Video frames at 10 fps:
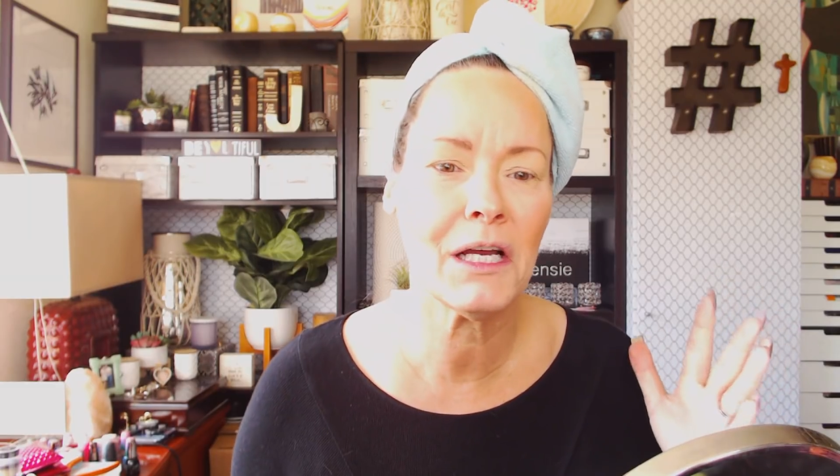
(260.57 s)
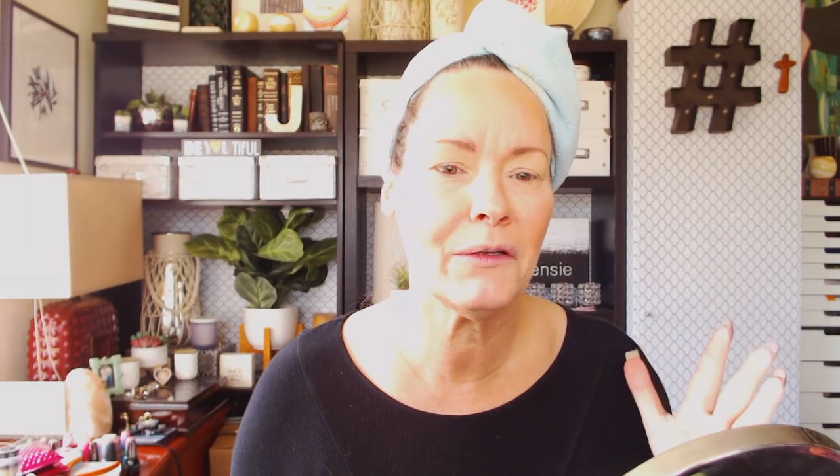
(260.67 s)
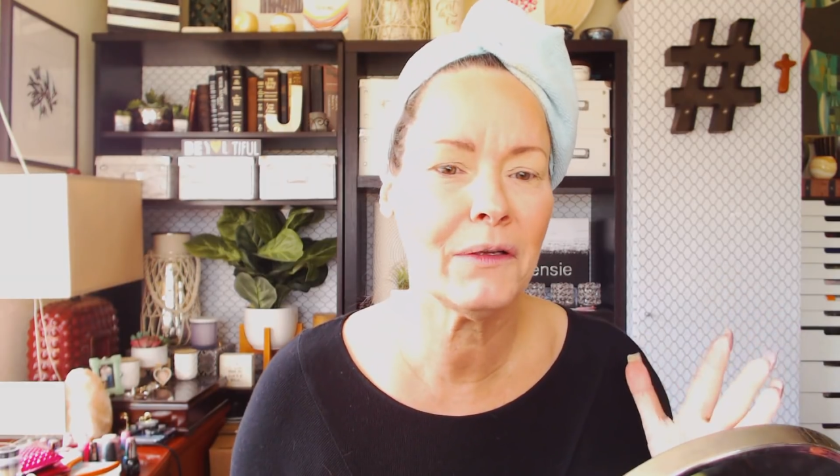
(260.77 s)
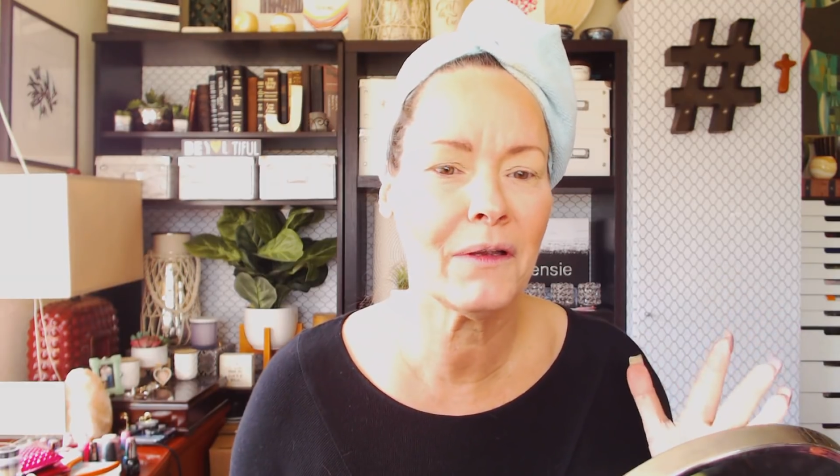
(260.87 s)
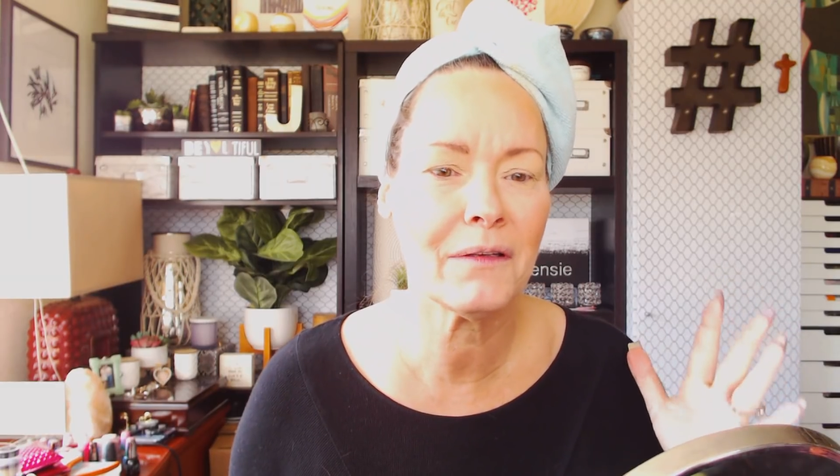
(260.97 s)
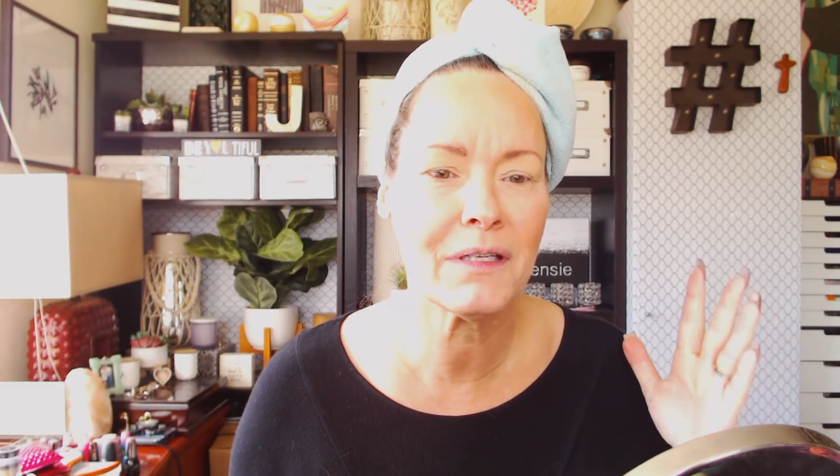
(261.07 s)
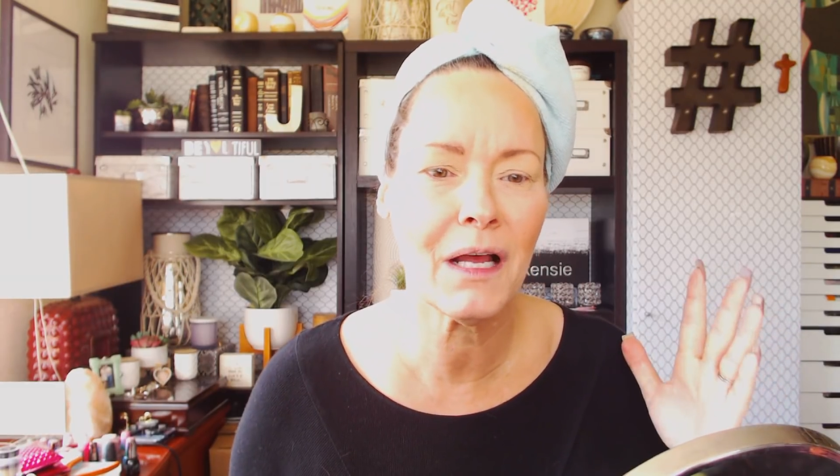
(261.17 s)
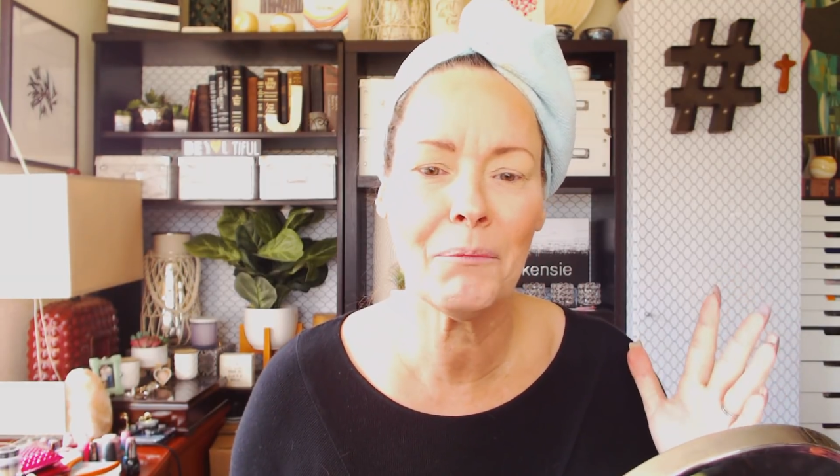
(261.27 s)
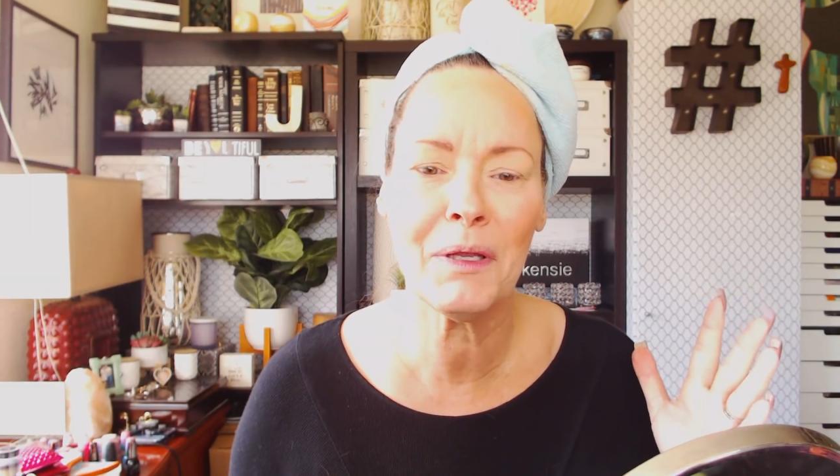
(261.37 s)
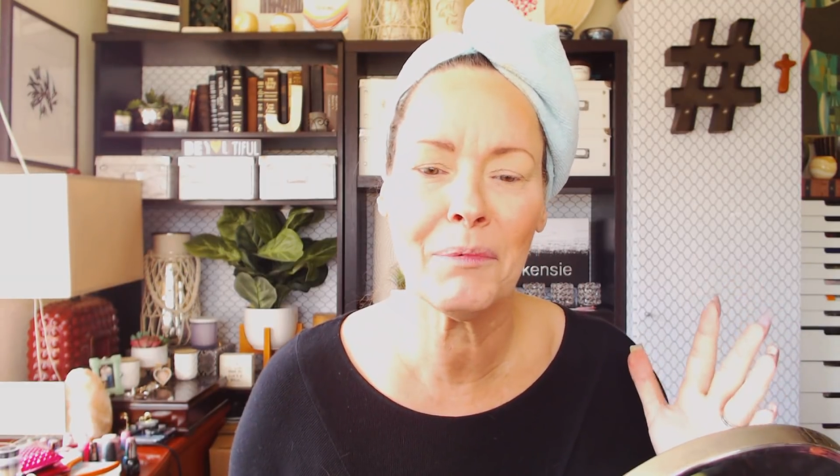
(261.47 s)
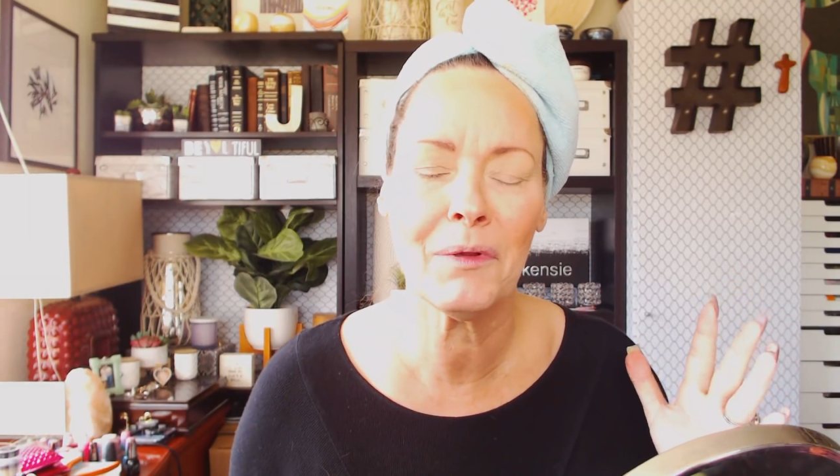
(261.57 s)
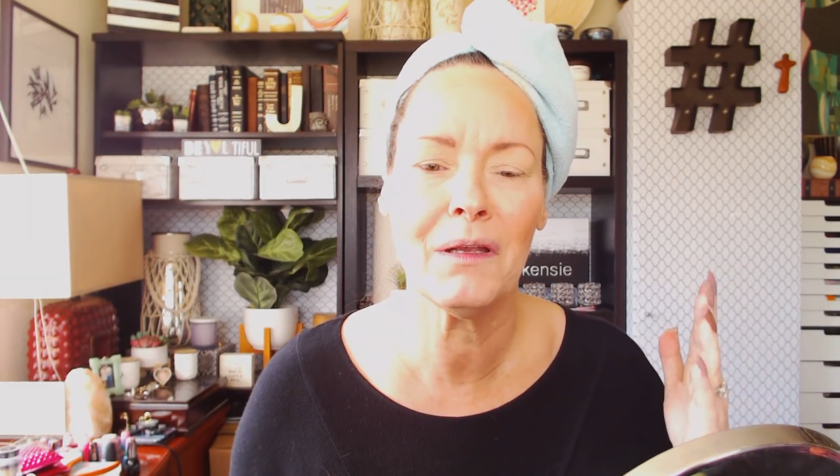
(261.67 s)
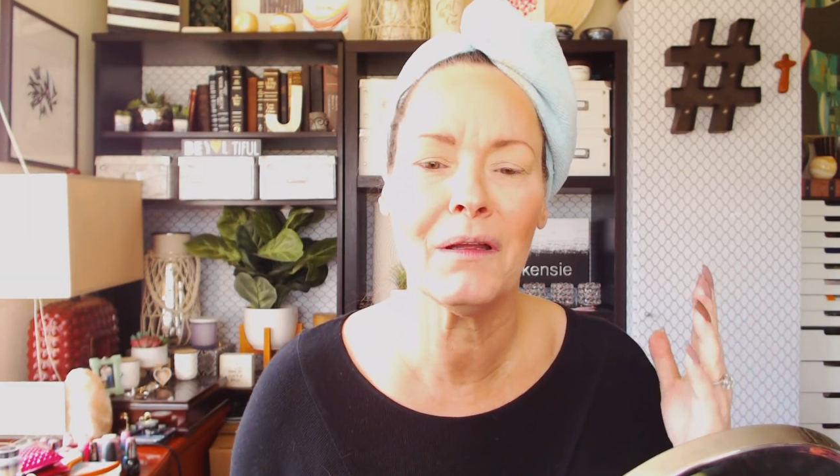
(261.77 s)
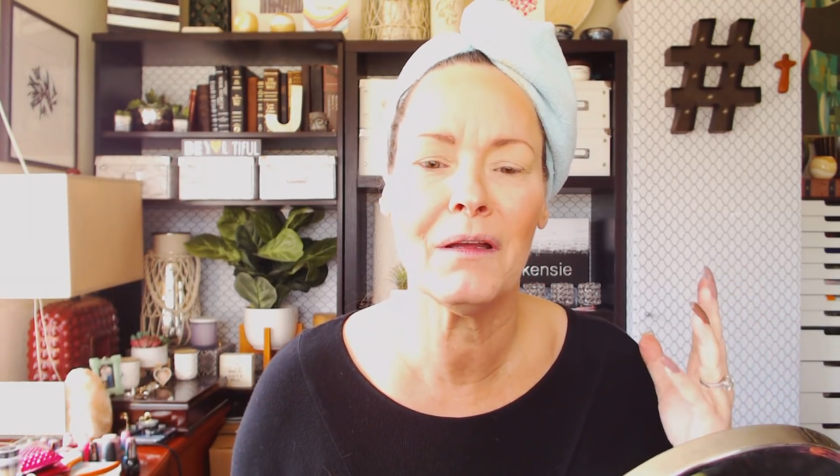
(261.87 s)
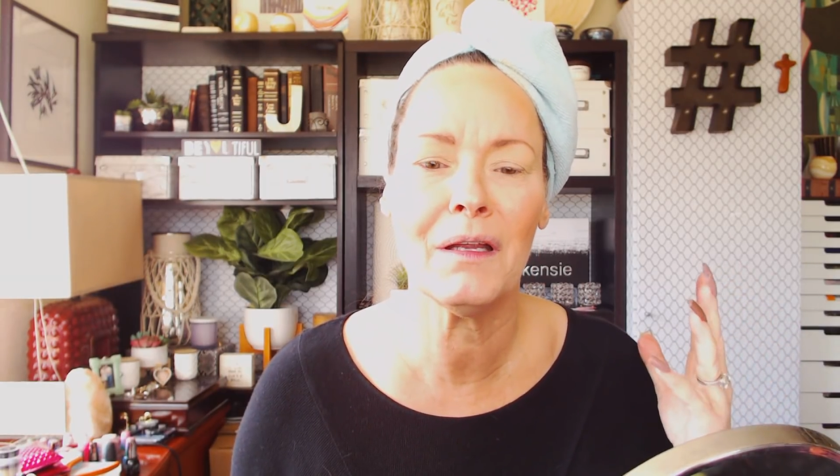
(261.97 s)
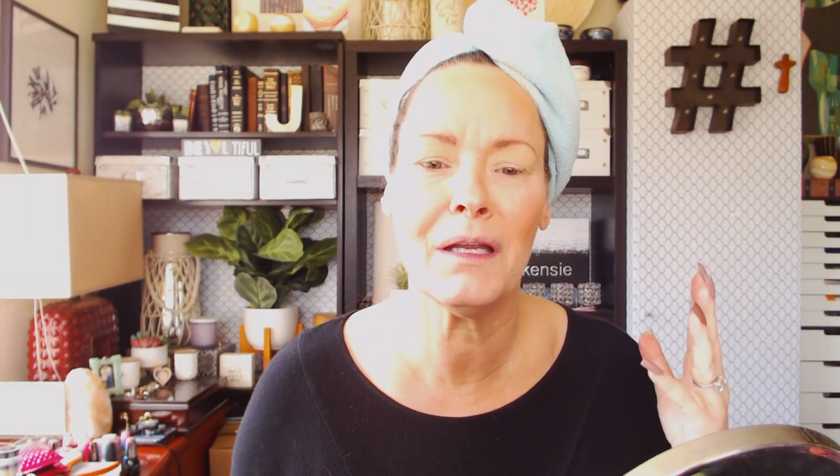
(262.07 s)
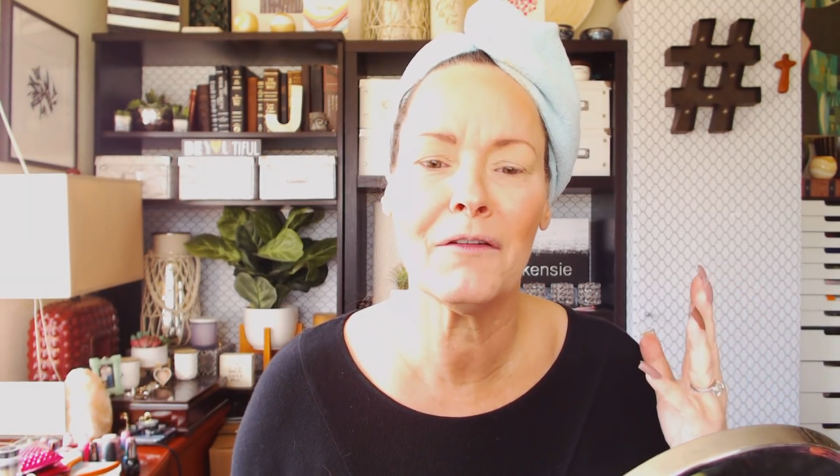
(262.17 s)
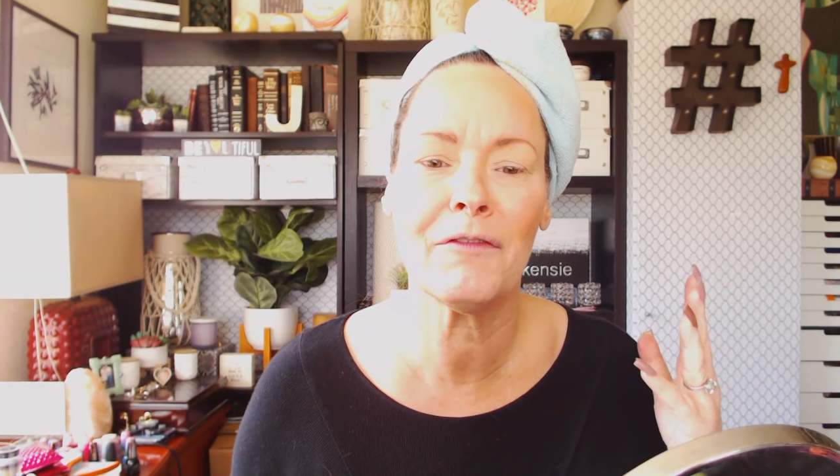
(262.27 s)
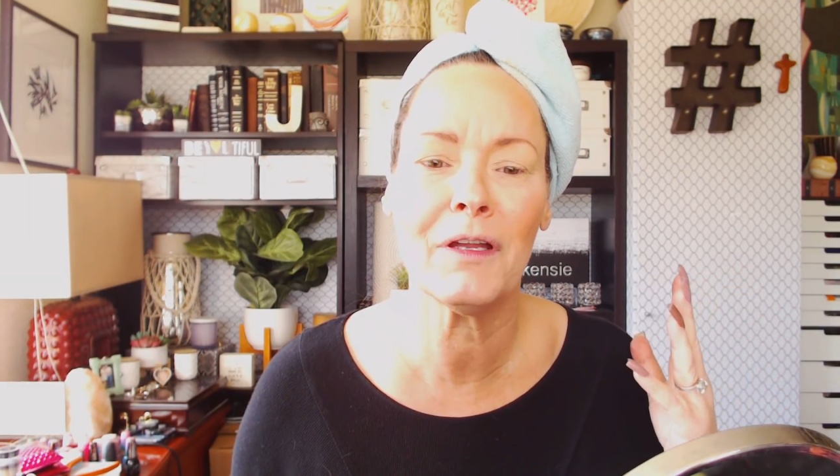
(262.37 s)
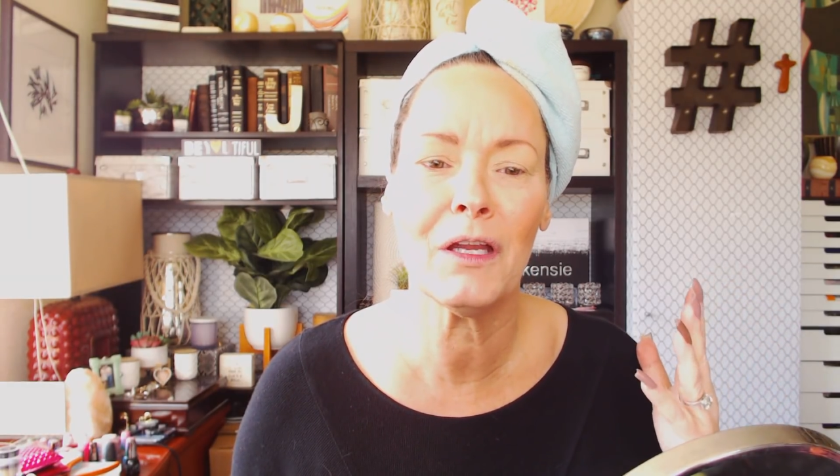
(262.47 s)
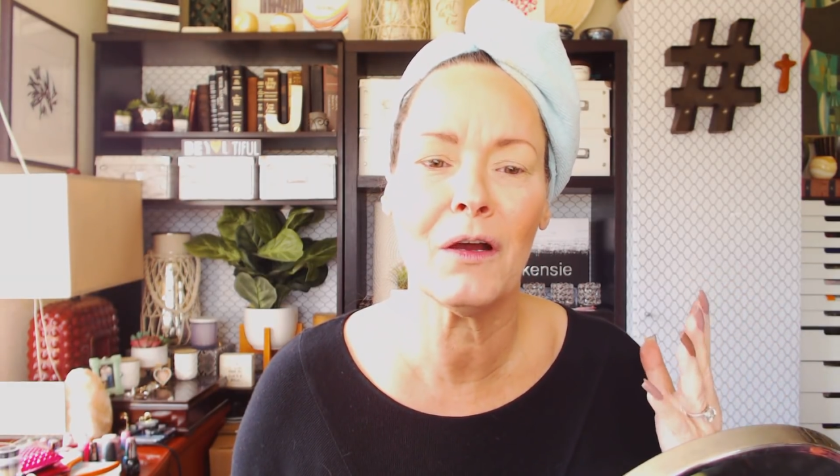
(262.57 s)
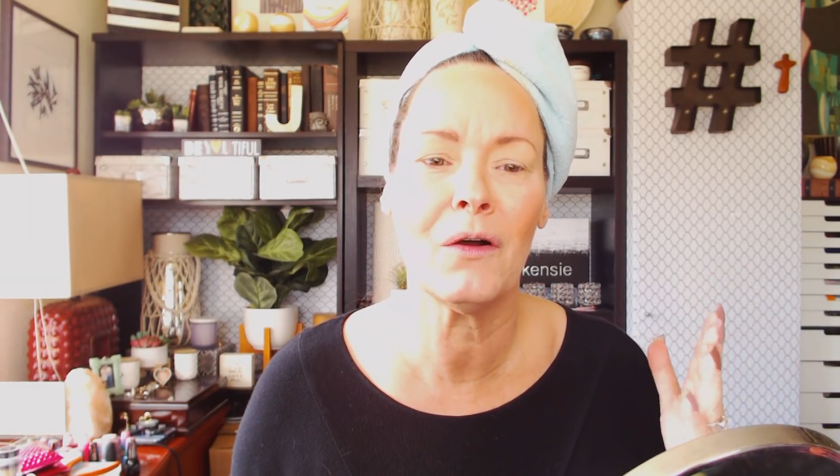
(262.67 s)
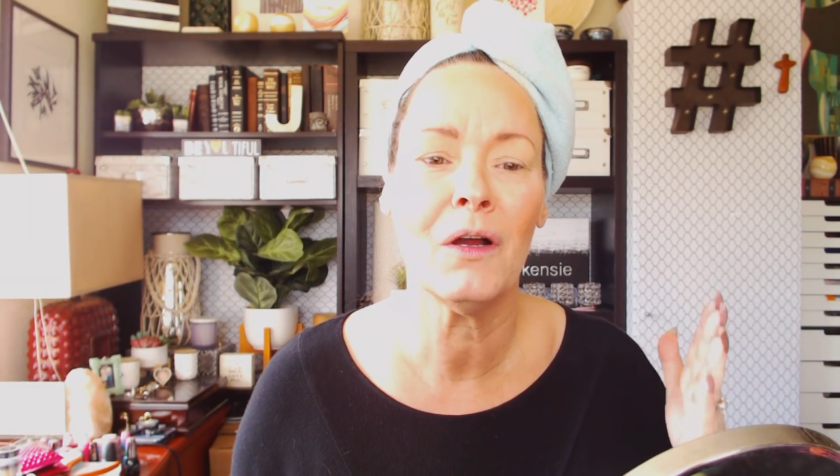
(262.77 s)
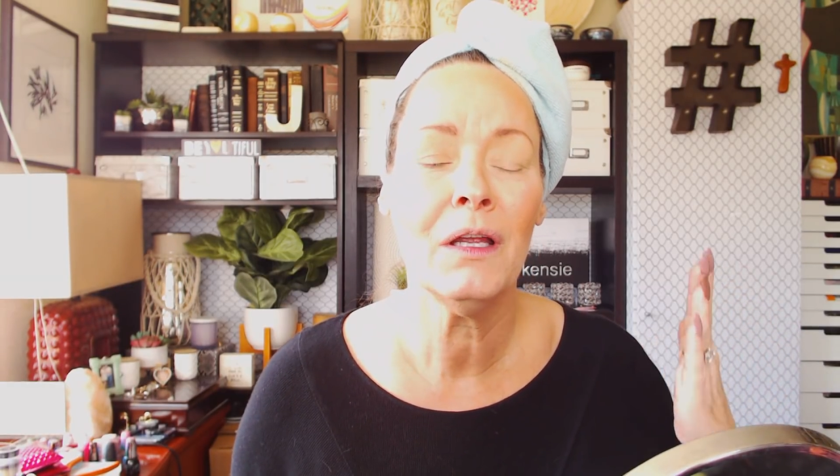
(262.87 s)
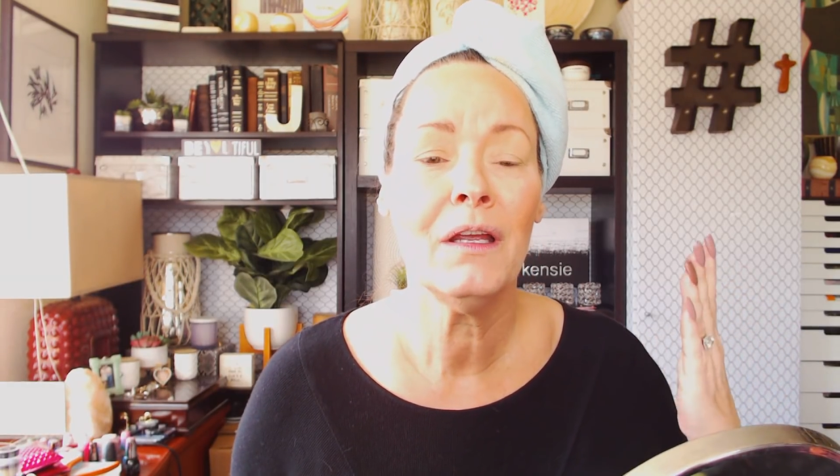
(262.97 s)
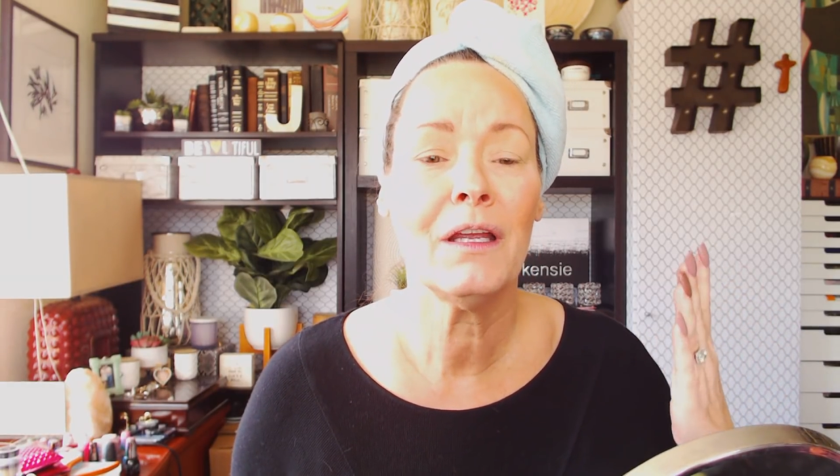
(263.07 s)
tell people in a video,